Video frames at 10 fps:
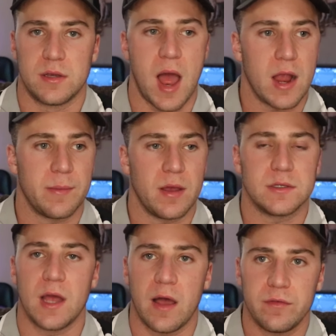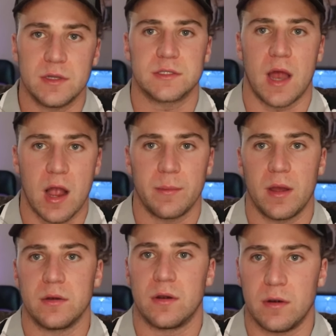Talk about toughness. Talk
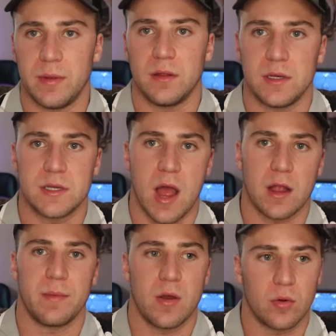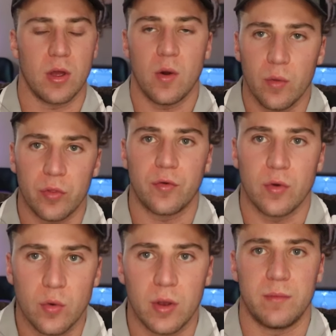about durability. Talk about going
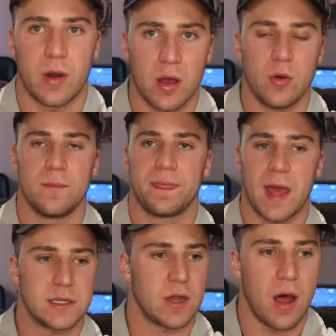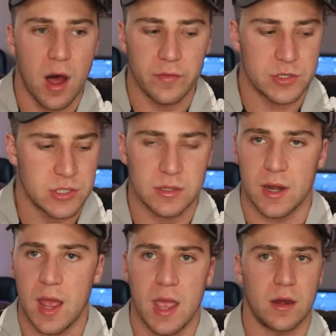through it, bro. That's all the shit
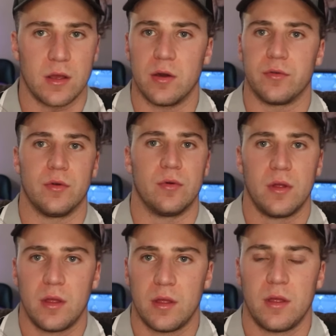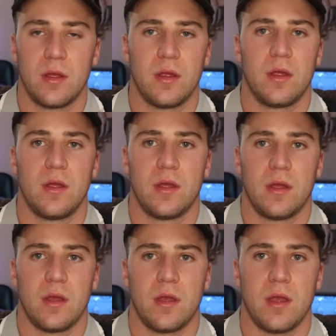that I had to go through.
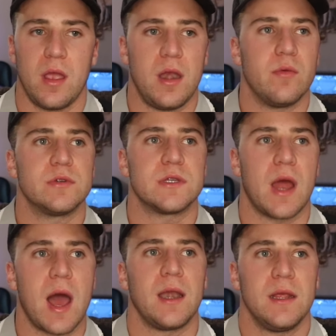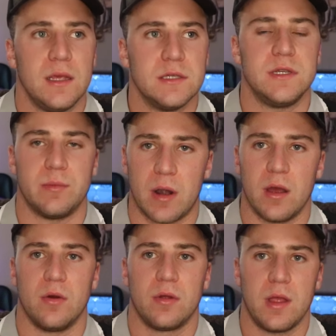And it was not easy,
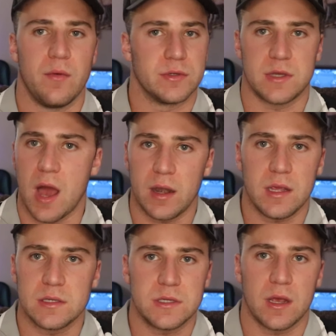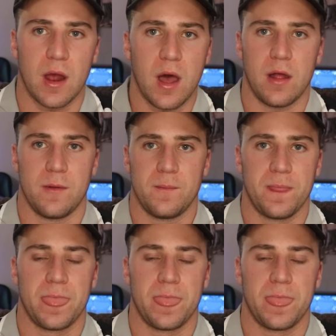bro. It was not easy at all.